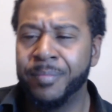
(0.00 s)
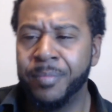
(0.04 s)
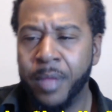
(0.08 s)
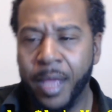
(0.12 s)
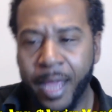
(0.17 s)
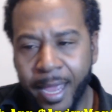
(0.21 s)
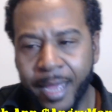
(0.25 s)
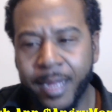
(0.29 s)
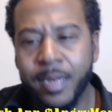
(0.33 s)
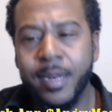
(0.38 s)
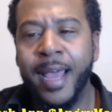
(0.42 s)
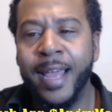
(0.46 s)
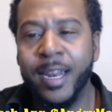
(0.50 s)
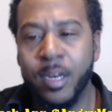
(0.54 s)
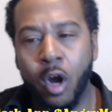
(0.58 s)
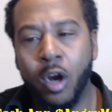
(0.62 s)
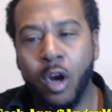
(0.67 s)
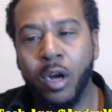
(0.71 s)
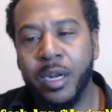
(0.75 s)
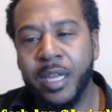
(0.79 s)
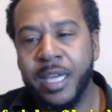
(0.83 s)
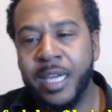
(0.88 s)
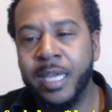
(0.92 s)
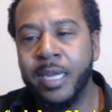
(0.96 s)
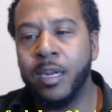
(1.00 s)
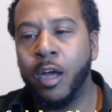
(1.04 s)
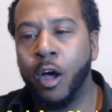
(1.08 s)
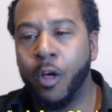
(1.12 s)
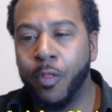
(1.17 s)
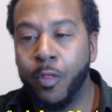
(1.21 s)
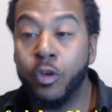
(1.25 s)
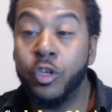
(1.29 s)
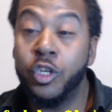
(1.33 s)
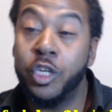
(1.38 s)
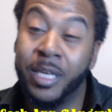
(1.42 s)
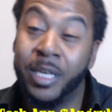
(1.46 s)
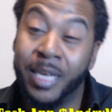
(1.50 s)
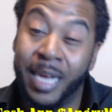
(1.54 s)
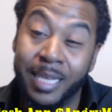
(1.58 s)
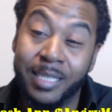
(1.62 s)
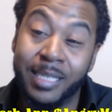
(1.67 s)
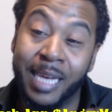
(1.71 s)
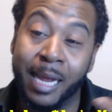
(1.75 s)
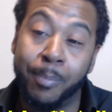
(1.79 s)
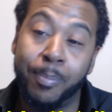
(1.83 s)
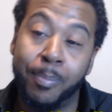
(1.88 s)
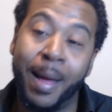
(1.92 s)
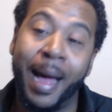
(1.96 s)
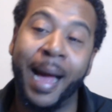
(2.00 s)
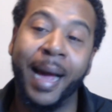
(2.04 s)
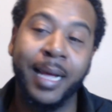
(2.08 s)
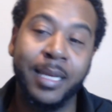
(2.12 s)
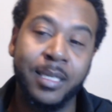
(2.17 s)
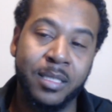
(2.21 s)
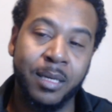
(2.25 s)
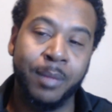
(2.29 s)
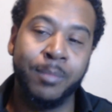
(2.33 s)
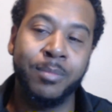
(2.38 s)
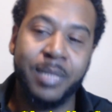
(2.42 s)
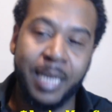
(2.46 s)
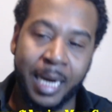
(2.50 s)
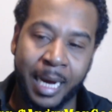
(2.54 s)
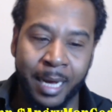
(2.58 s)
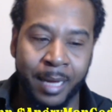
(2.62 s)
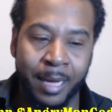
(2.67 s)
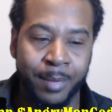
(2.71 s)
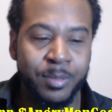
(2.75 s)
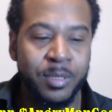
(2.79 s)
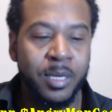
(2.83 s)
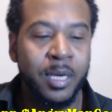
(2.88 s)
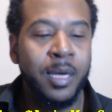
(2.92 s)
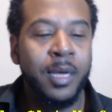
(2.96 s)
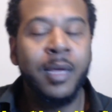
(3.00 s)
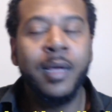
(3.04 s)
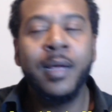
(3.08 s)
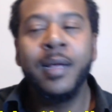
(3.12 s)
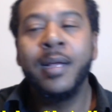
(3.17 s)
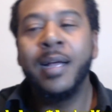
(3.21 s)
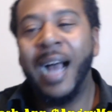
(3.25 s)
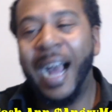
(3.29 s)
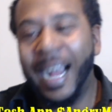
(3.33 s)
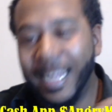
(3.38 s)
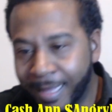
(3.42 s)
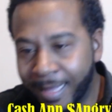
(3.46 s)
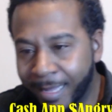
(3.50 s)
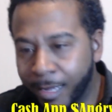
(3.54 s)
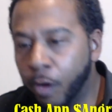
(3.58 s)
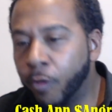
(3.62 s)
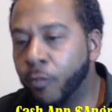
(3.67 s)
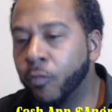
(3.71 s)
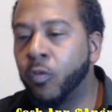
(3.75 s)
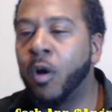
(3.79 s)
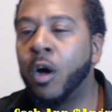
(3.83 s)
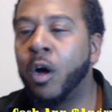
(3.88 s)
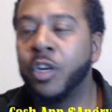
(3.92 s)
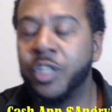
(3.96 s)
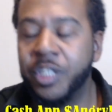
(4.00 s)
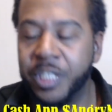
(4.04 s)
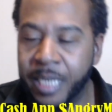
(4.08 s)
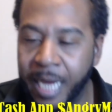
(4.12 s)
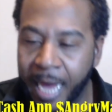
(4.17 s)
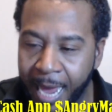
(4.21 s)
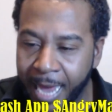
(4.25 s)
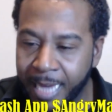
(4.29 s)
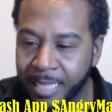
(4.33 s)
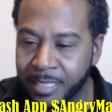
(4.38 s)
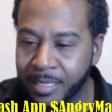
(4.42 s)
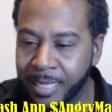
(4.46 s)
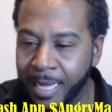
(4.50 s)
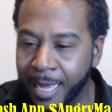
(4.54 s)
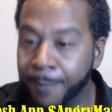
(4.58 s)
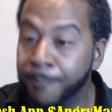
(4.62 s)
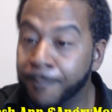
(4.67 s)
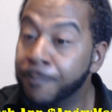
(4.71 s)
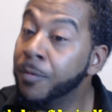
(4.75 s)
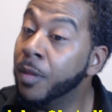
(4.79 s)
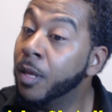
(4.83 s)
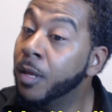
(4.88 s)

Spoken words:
And Darlene, although she gets out of pocket sometimes, I think overall she has that.